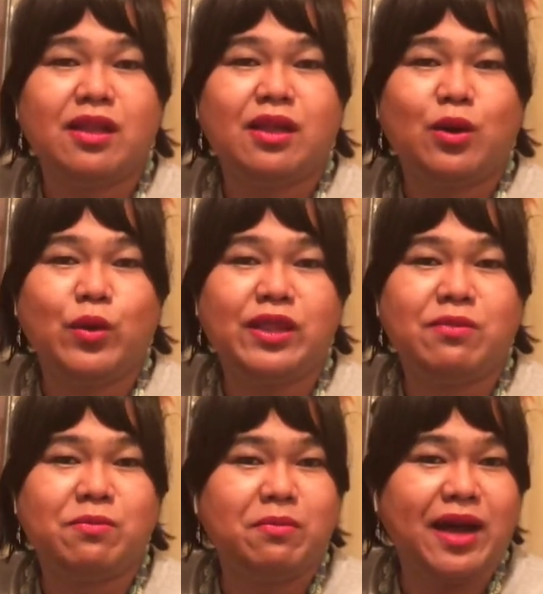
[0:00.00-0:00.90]
with
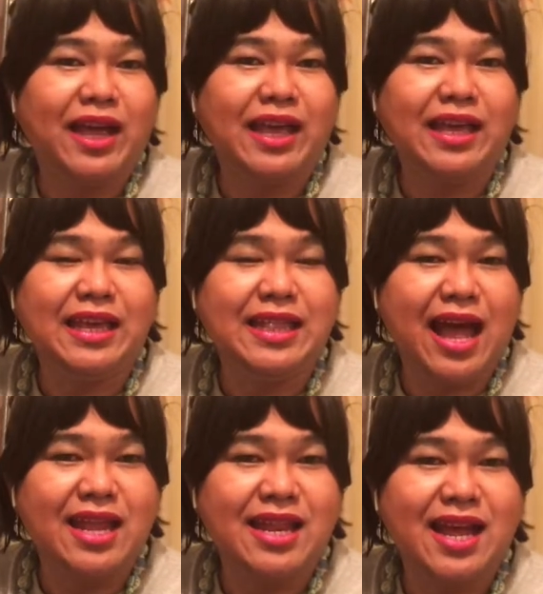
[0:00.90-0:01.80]
my
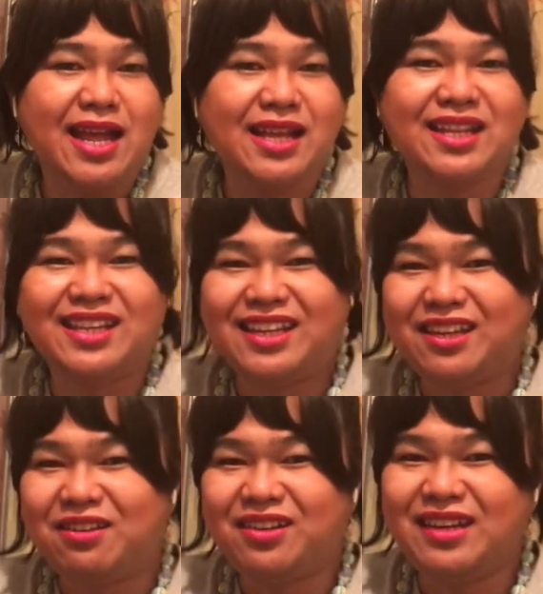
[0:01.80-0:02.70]
inaanak,
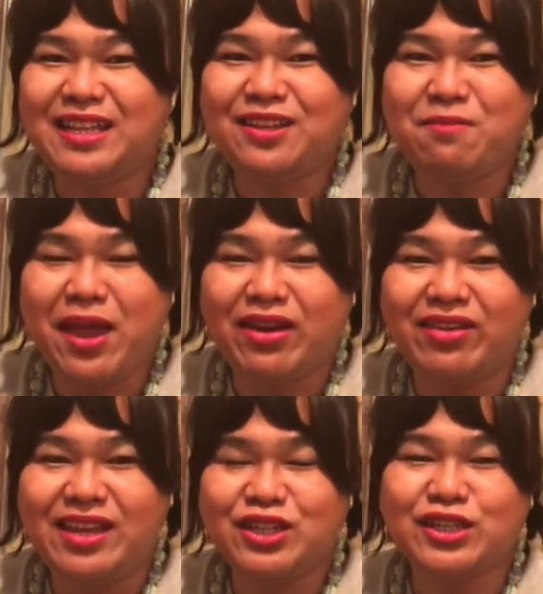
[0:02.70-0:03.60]
little
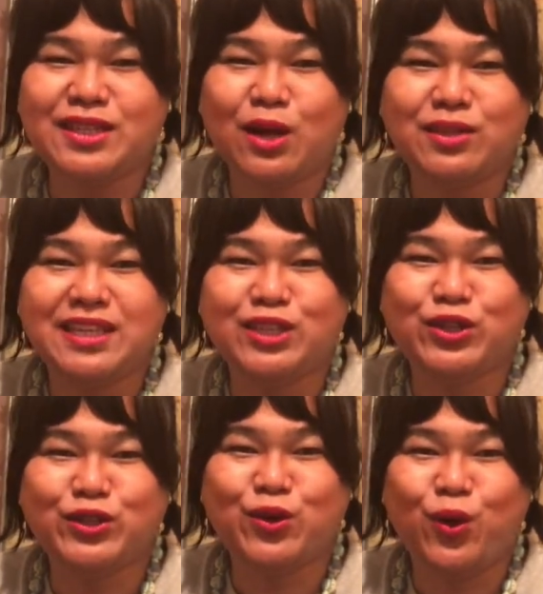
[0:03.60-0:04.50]
Mary. She's now 6
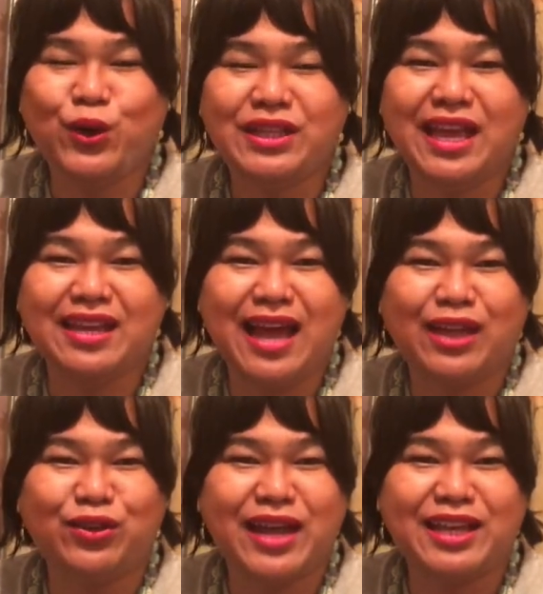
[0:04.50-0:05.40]
years old and
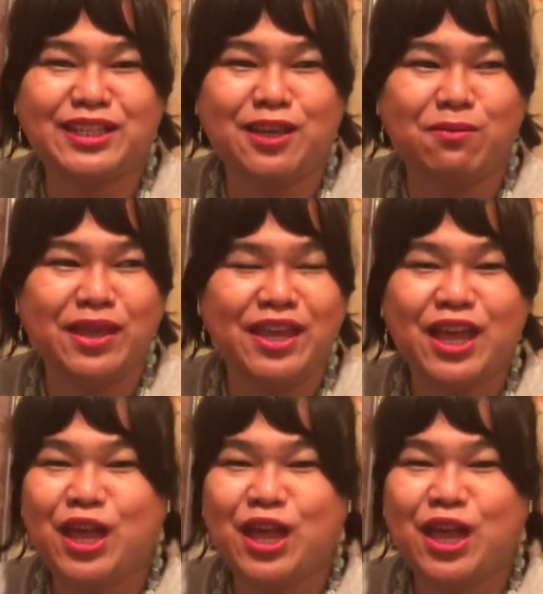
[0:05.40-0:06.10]
idolizing me,